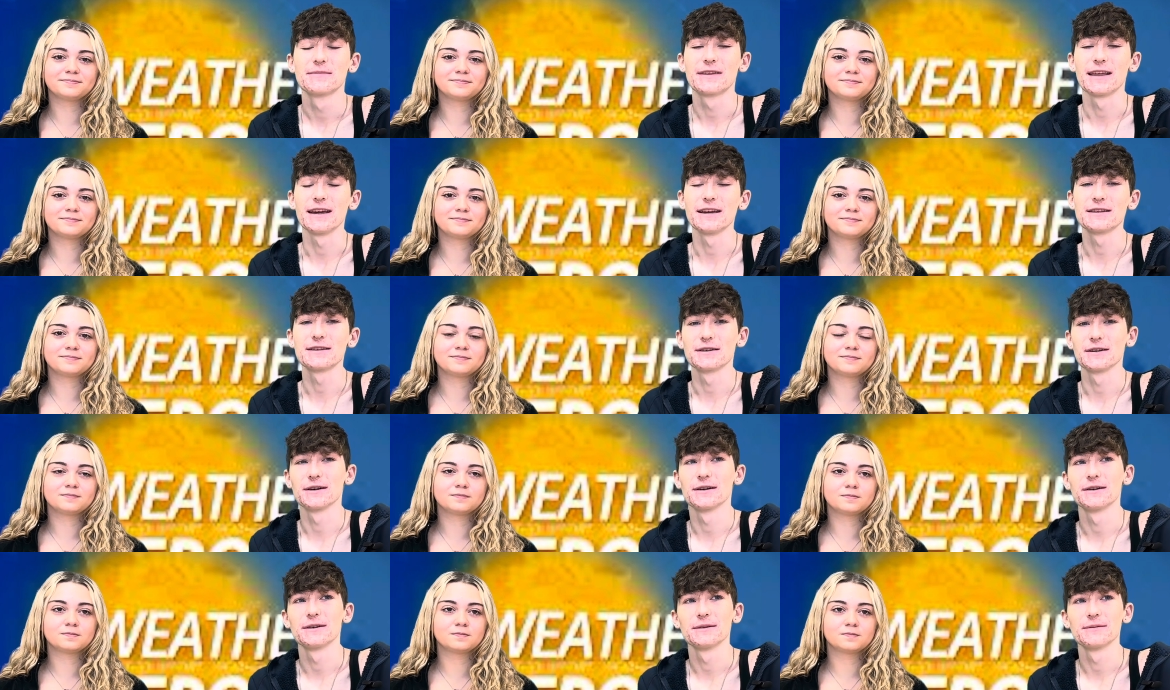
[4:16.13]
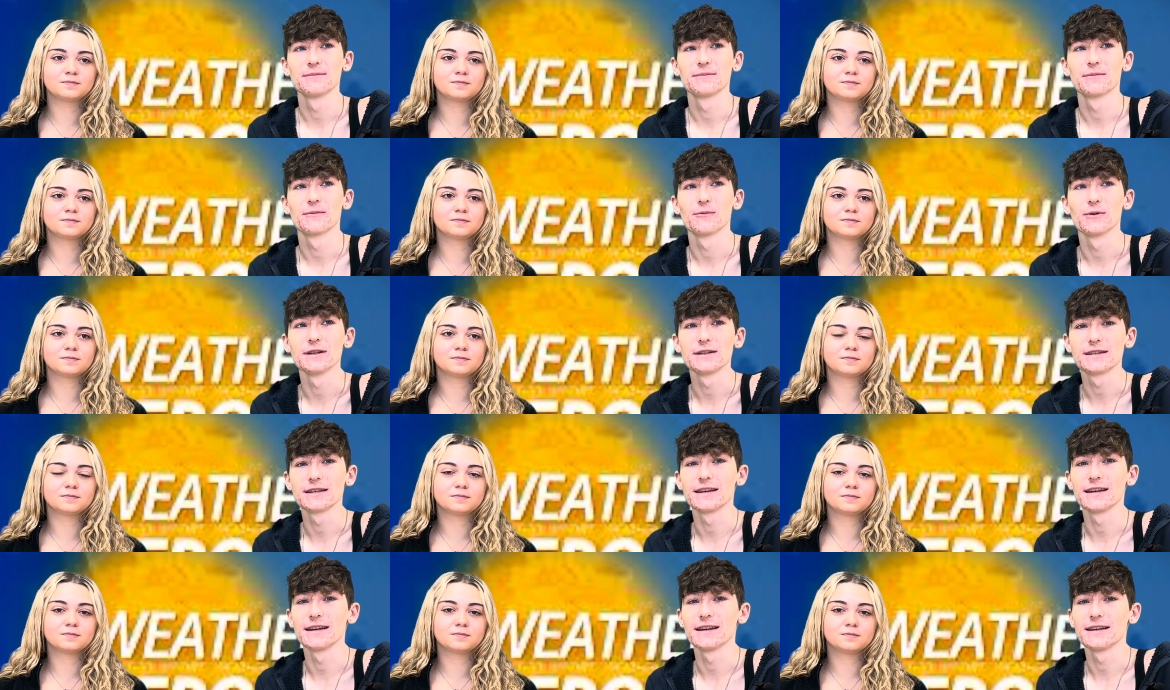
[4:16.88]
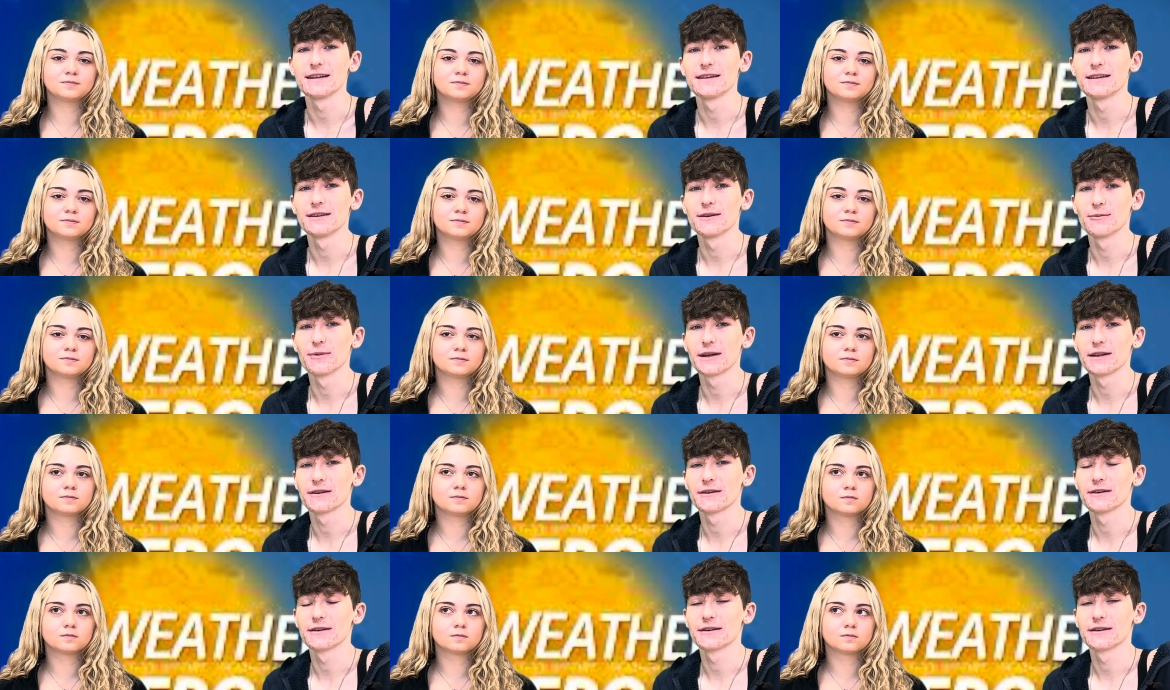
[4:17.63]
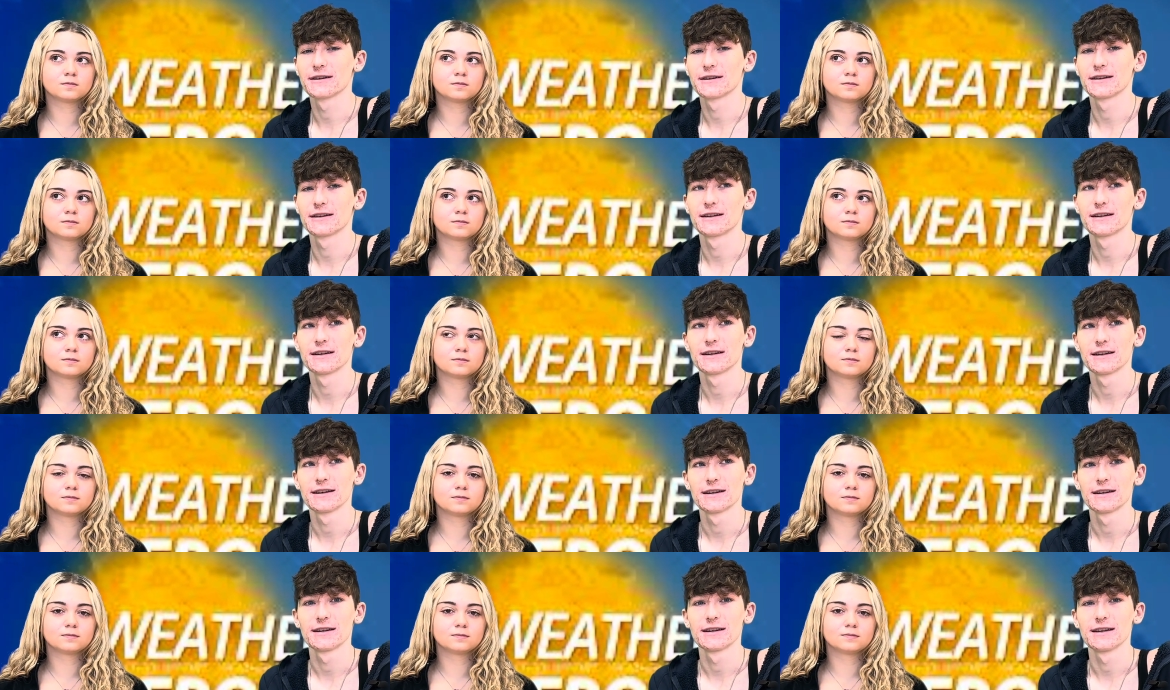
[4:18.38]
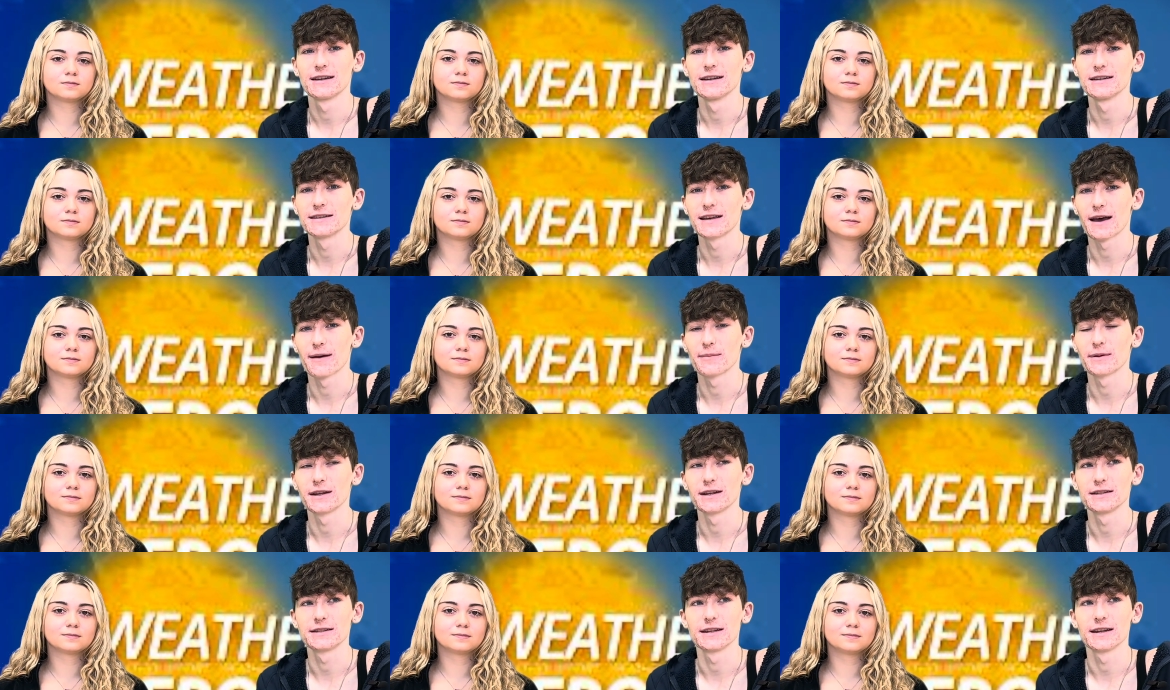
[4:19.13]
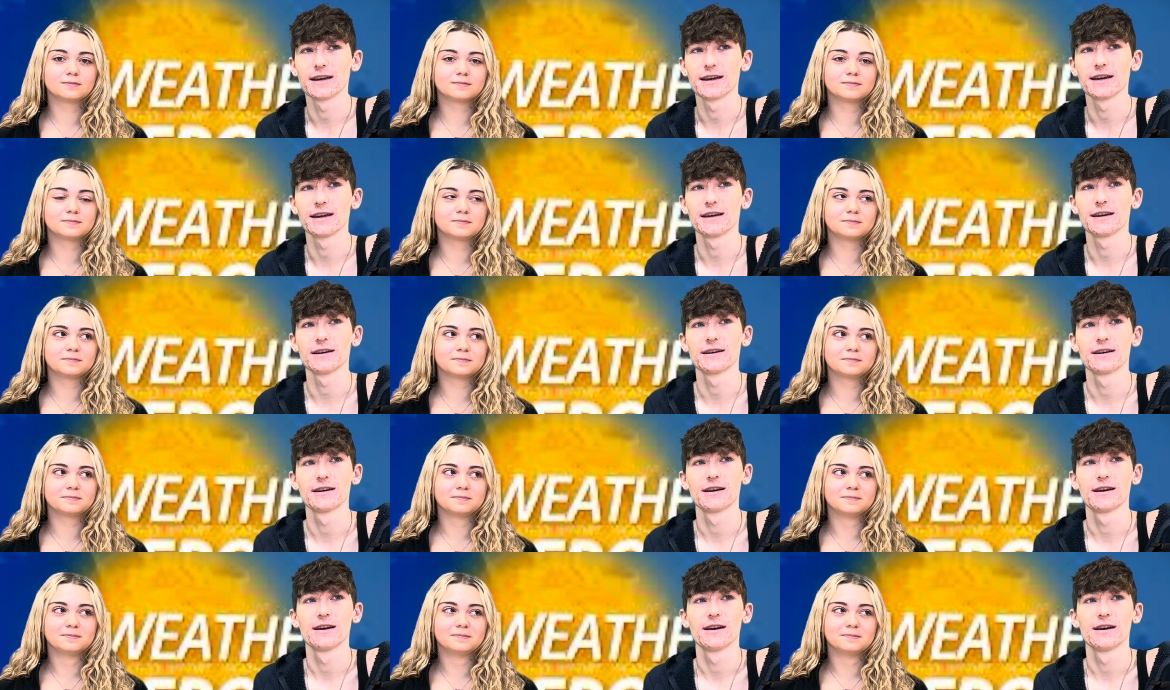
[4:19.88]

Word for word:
Speaker 1: Thanks, y'all. Once again, the weather is happening today.